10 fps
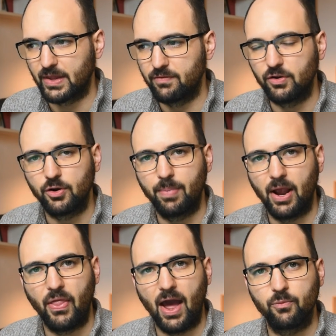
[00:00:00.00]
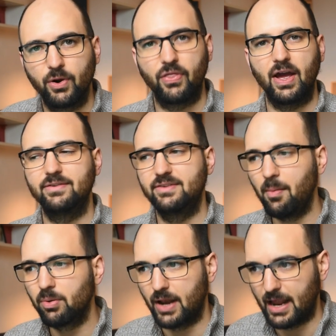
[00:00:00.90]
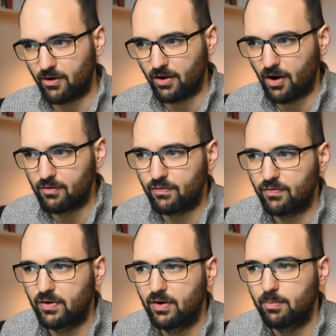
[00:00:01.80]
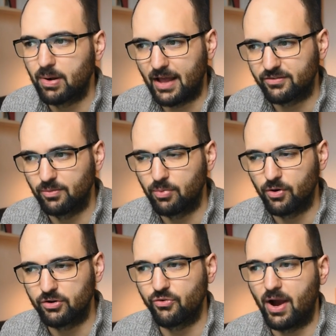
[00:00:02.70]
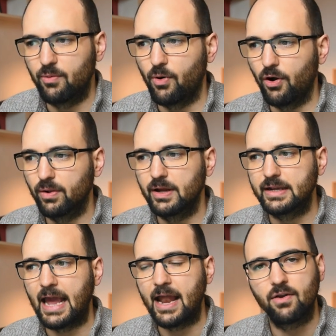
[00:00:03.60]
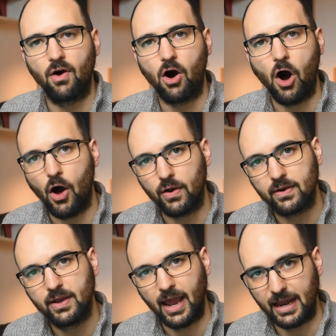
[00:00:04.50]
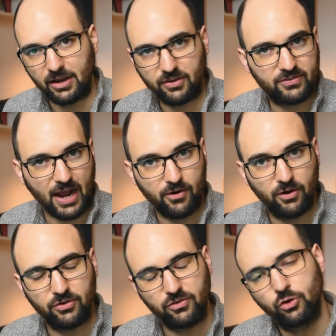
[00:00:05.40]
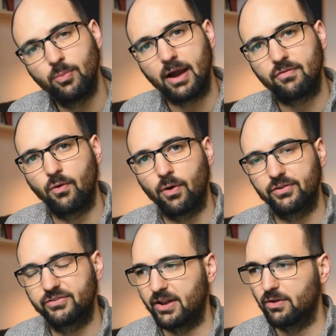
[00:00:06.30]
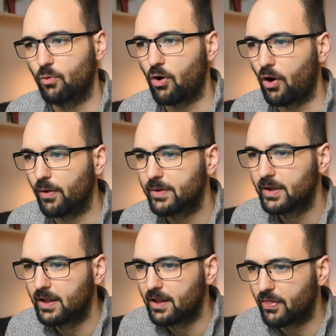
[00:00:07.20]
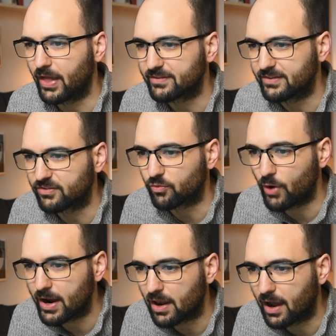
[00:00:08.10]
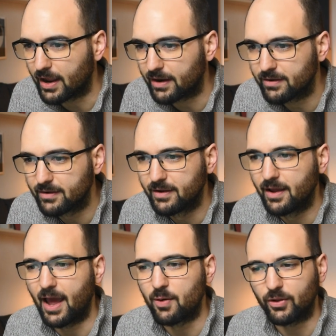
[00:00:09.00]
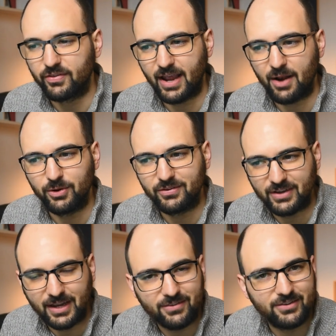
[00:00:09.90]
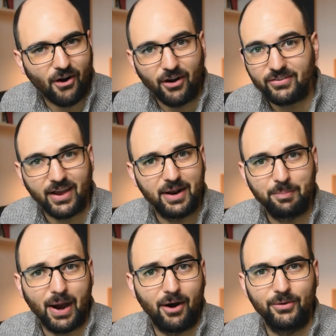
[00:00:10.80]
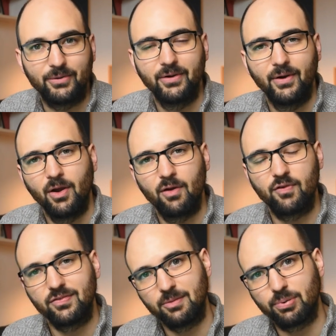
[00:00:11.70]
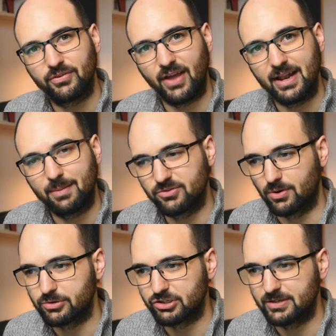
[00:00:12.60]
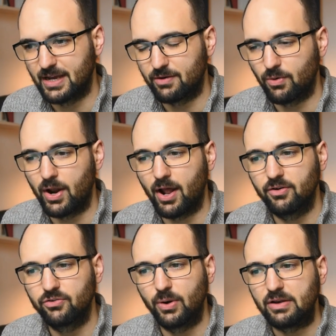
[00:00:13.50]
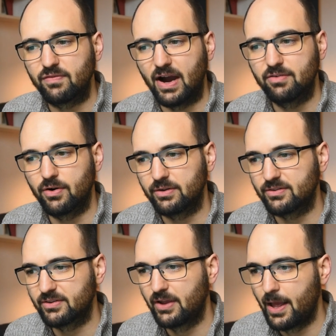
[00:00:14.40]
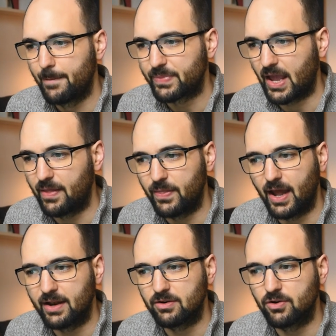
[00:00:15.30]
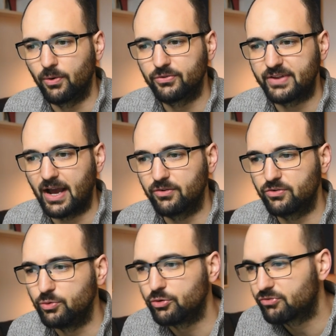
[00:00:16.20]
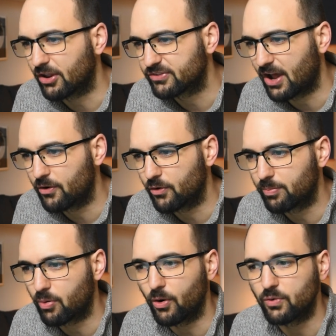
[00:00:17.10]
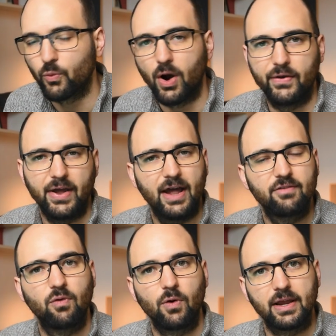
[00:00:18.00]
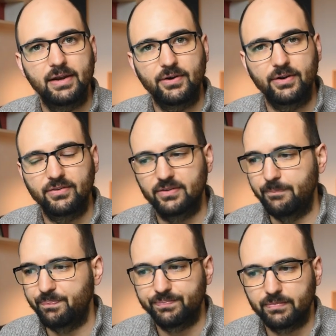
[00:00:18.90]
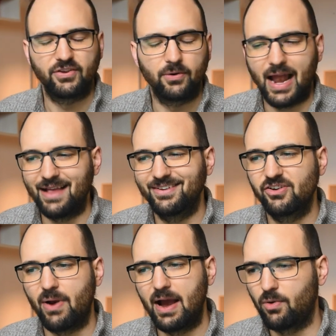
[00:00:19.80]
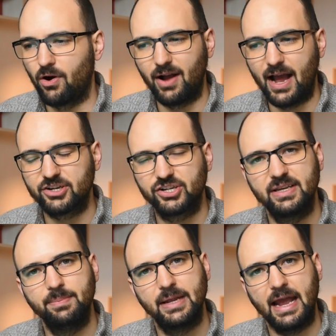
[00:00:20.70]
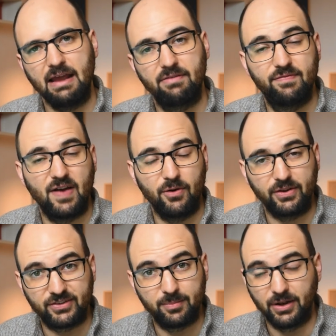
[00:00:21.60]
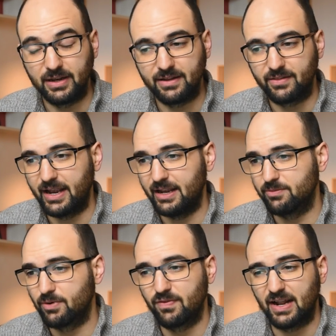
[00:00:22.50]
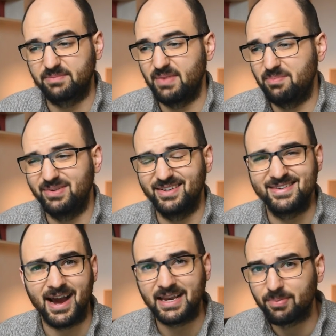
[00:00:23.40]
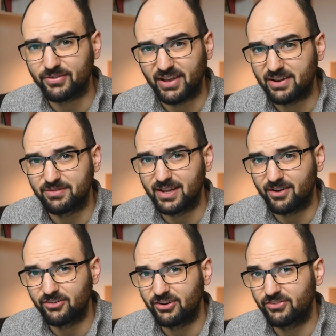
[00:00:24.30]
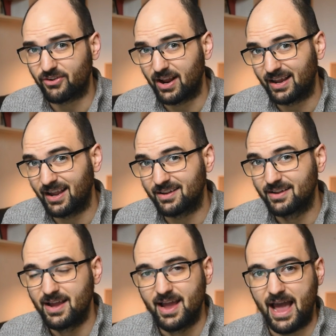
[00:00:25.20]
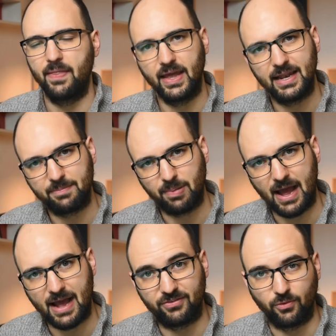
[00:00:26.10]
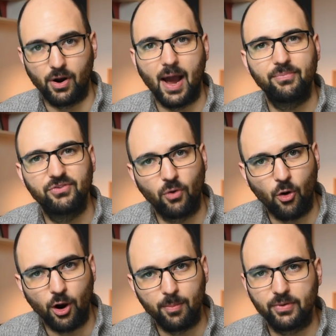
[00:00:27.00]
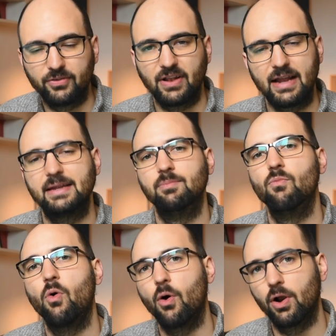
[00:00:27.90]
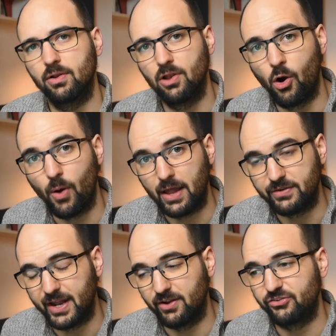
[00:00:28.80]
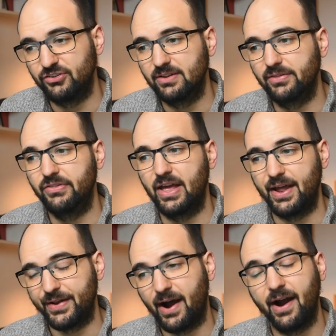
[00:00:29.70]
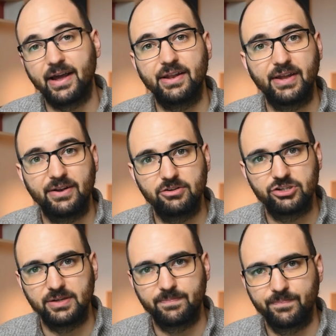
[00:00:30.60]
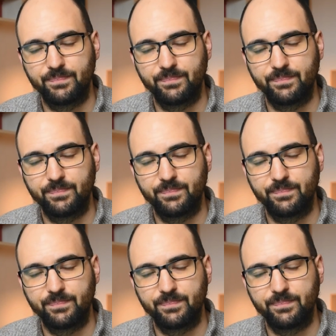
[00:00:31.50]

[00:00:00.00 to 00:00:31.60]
If you compare that with a double layer of plasterboard drywall, again on a standard two by four studded wall, that's this red line. And once again, we see it starts at about fifteen percent absorption at one hundred twenty-five hertz, and then goes down to just under zero point one at four kilohertz. So glass and drywall actually behave very similarly. They reflect maybe ninety percent of the energy striking it, and they let pass or absorb slightly more low-end energy than high-end energy.